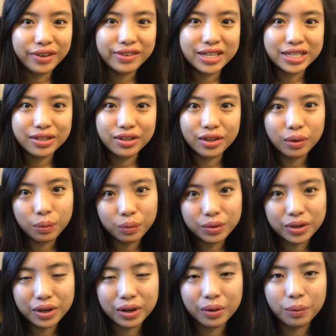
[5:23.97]
you have
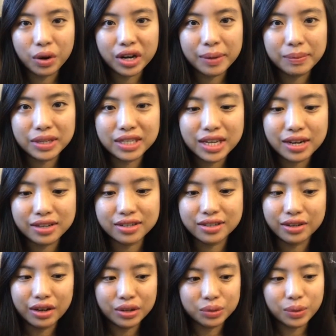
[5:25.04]
to walk up the stairs.
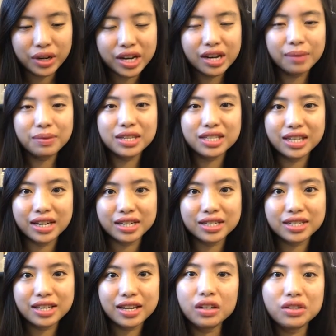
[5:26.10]
So I was walking up the
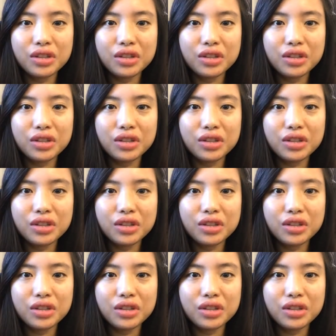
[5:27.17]
stairs.